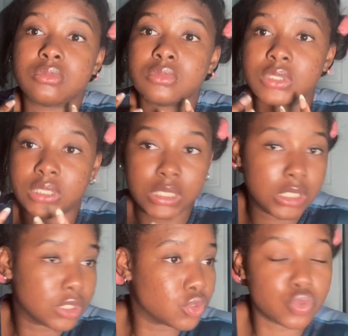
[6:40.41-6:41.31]

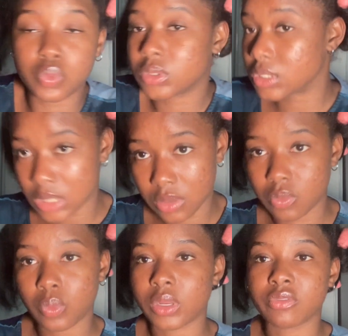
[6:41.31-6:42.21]
seeking to attend,
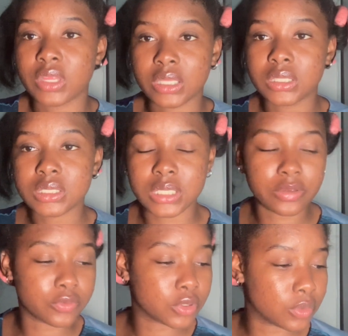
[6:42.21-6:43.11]
whatever that looks like for you.